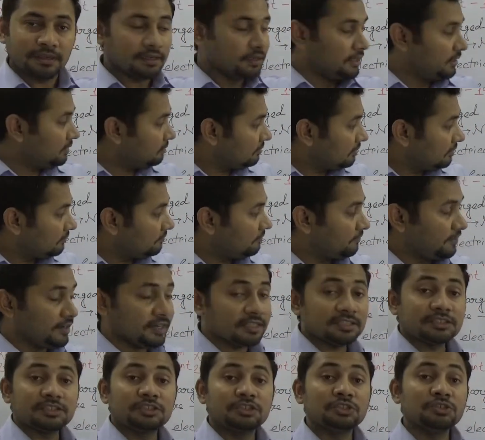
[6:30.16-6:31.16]
it will
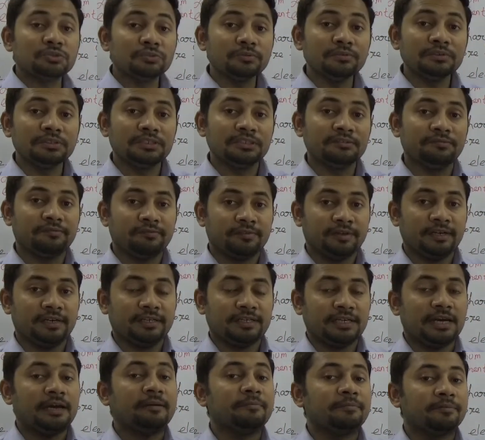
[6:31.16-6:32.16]
face two
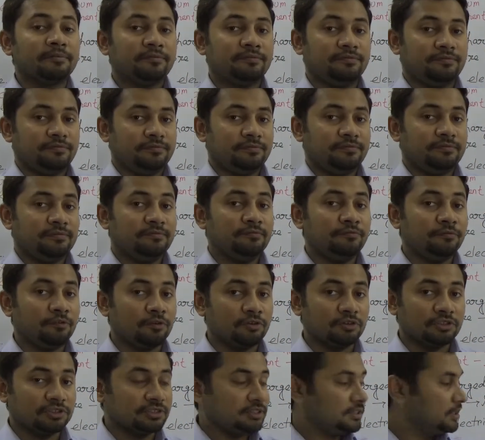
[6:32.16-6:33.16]
different type of
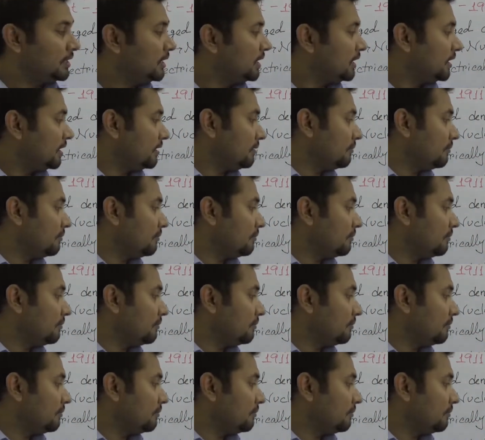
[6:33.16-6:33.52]
force.